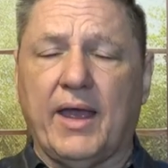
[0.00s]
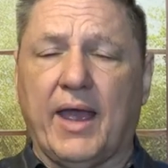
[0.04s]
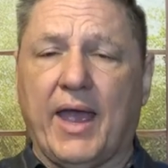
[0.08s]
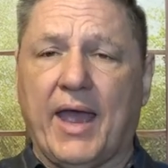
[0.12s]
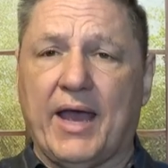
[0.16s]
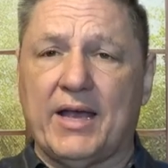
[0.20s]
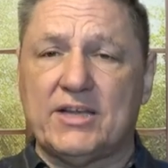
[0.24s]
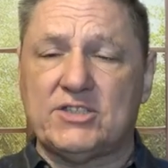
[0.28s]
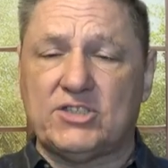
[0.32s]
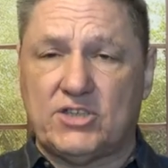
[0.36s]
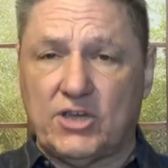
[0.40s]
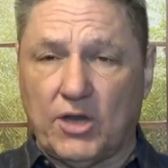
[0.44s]

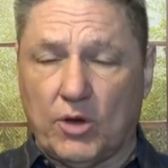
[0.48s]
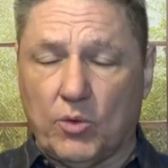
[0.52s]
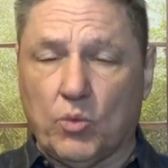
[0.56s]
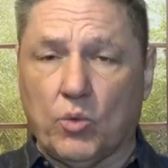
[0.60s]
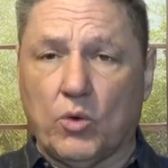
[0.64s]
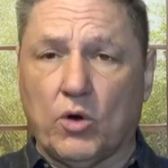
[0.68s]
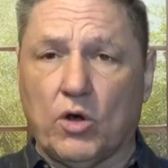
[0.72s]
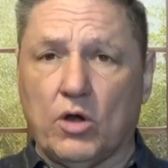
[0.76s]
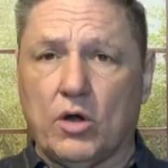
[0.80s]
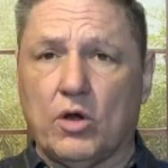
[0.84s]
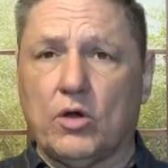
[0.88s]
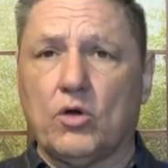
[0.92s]
as it
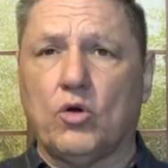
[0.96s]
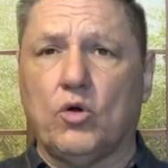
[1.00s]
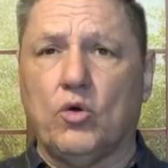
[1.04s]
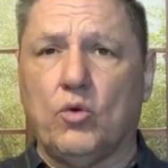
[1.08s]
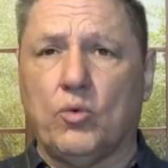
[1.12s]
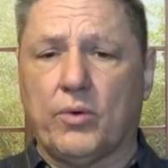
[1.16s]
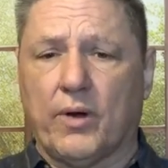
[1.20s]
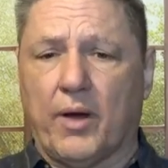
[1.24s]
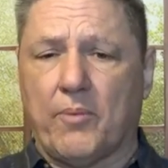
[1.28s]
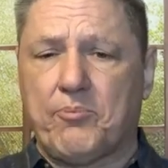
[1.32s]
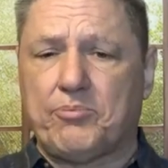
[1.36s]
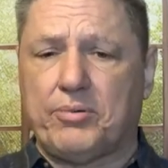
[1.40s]
were,
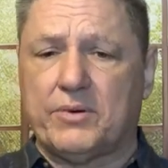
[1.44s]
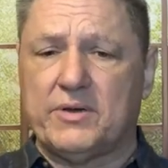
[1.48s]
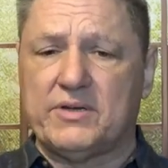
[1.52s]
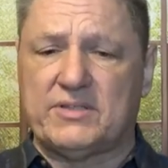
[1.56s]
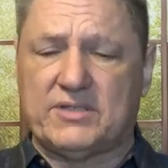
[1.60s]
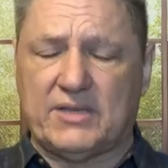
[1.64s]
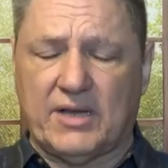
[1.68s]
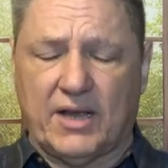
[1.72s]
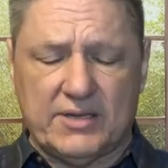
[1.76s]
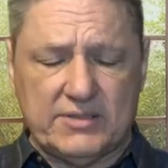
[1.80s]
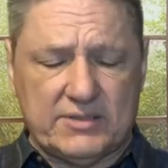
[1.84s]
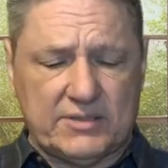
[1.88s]
who
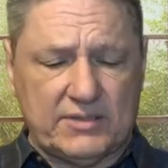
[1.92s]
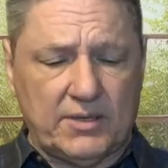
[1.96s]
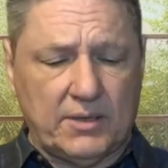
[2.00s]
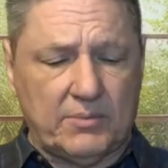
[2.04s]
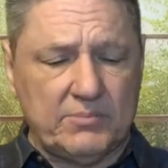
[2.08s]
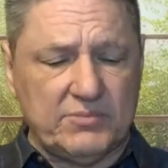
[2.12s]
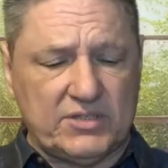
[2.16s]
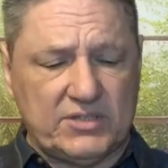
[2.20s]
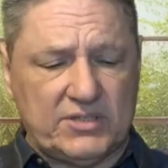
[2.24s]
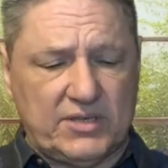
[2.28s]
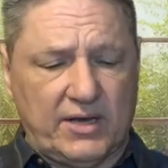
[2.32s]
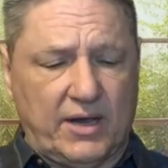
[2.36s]
represents
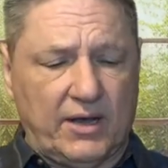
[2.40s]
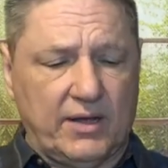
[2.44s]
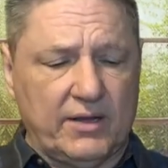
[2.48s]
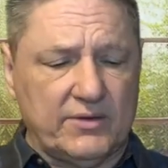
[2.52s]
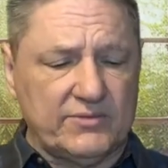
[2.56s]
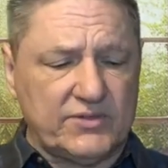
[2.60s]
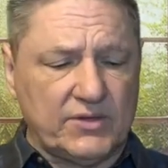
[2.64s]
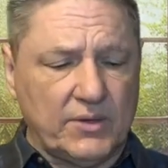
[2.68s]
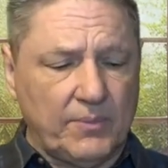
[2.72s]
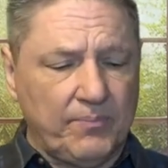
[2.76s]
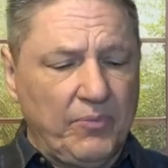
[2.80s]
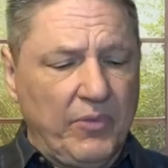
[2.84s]

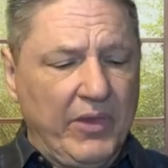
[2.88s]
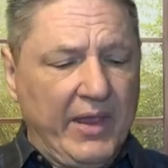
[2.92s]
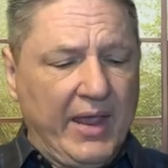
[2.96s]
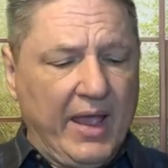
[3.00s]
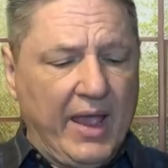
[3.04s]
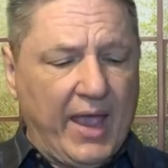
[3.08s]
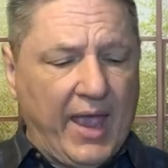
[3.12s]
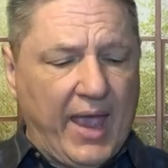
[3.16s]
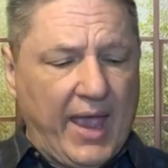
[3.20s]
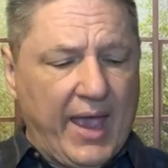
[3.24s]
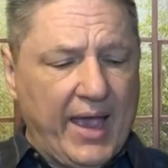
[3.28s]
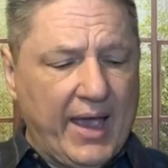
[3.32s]
themselves
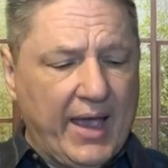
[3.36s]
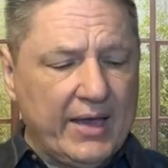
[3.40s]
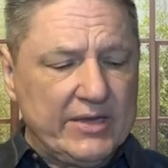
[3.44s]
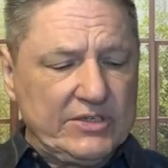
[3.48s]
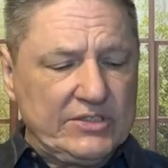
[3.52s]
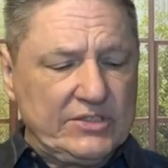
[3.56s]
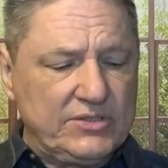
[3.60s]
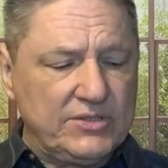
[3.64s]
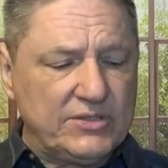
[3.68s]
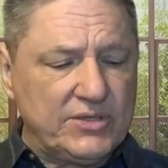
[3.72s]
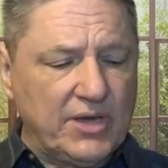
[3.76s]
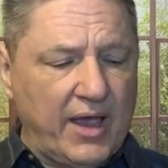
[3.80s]

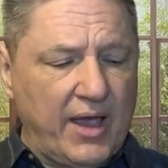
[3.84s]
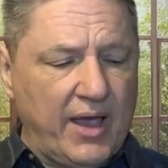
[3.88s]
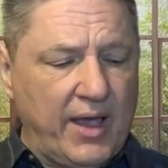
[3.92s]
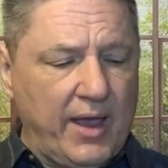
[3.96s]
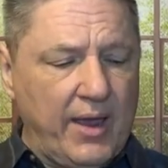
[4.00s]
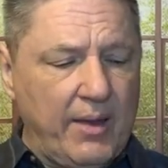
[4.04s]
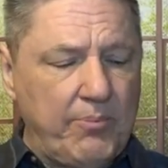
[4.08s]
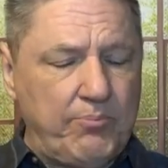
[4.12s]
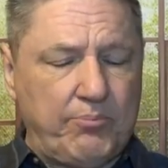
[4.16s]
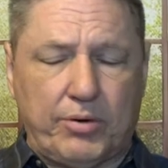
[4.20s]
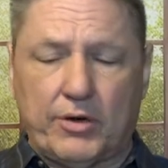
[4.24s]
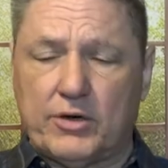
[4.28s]
as
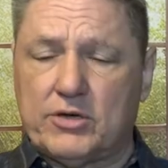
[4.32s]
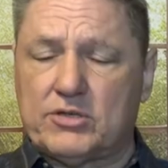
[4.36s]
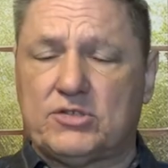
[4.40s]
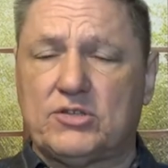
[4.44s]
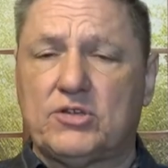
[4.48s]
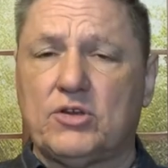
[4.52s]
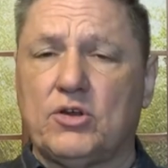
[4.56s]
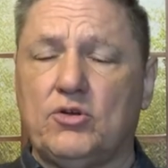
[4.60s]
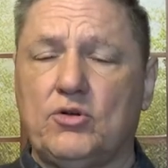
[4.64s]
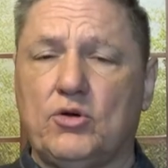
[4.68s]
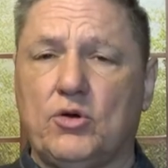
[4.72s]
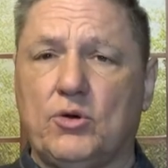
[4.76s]
a
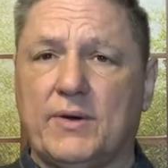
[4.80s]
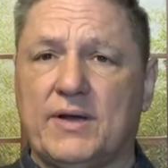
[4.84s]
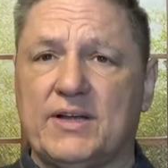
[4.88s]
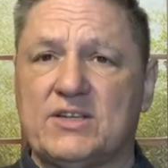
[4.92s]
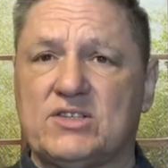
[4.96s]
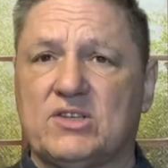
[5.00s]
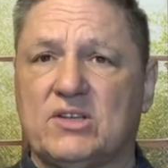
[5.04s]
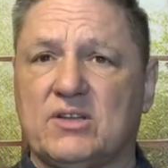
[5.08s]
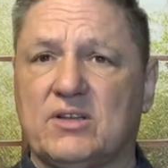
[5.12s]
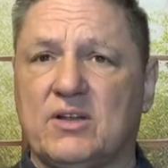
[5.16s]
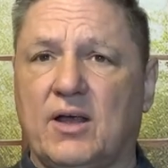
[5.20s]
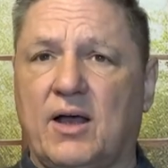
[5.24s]
person who
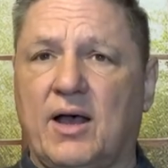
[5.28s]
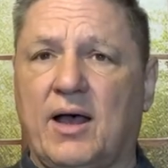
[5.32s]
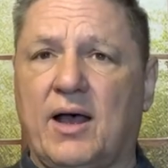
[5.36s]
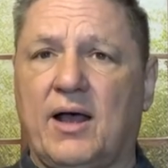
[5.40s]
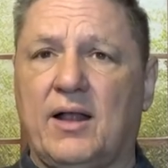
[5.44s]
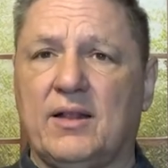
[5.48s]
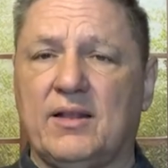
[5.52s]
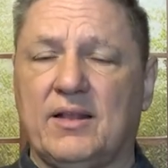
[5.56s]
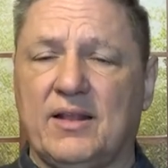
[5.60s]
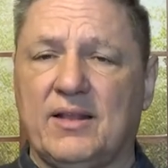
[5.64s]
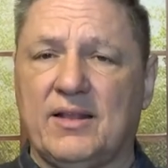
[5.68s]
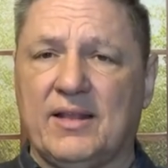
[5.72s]
has
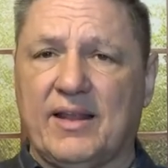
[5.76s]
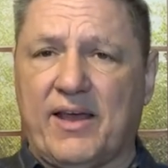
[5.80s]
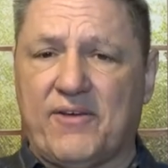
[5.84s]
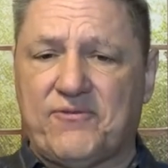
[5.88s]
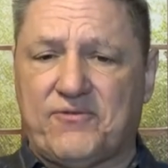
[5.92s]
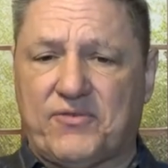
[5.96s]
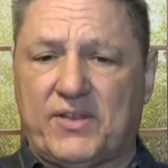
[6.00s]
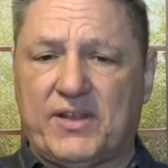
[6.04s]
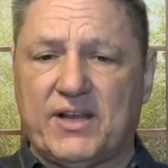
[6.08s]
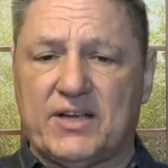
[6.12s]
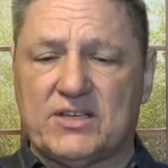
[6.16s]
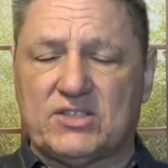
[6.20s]
uh,
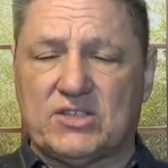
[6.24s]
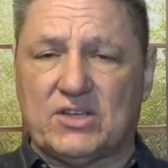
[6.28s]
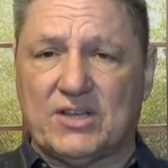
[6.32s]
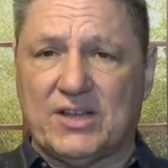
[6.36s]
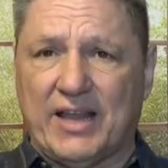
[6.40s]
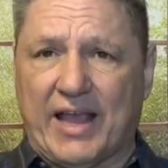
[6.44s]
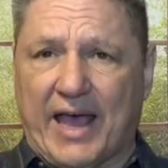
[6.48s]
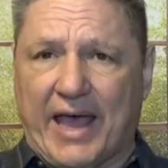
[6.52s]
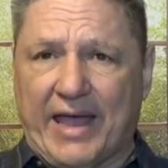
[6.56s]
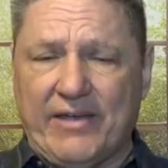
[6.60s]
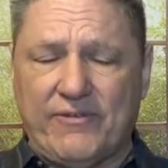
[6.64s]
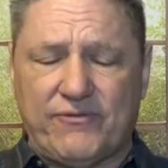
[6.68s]
left this
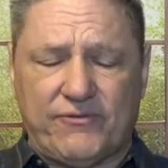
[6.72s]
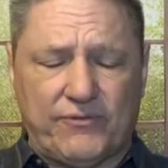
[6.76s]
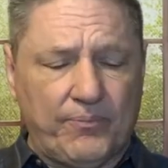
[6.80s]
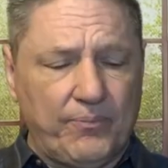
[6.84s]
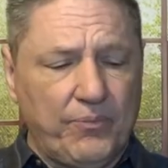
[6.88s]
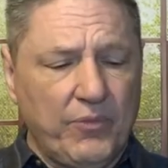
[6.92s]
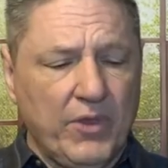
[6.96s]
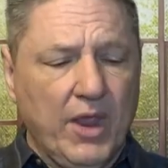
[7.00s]
life,